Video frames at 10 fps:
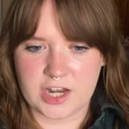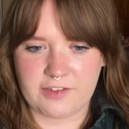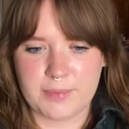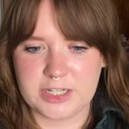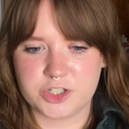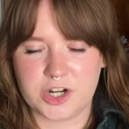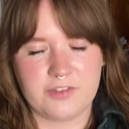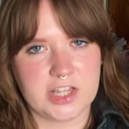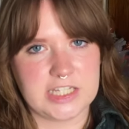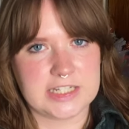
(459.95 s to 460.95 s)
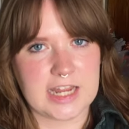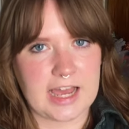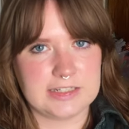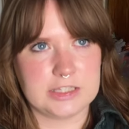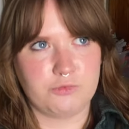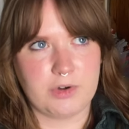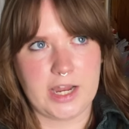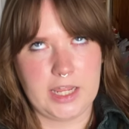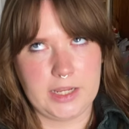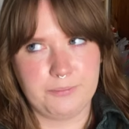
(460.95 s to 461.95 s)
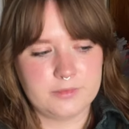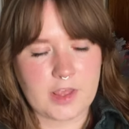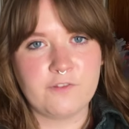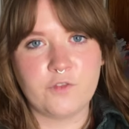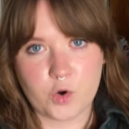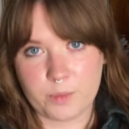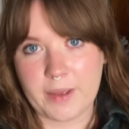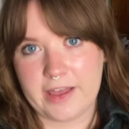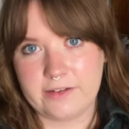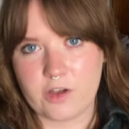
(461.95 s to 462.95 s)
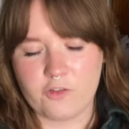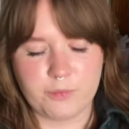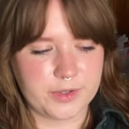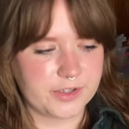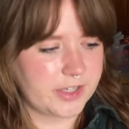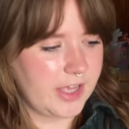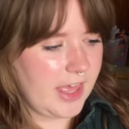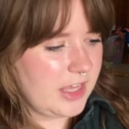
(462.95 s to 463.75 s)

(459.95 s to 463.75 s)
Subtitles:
I've made sure I've at least added the right format of book.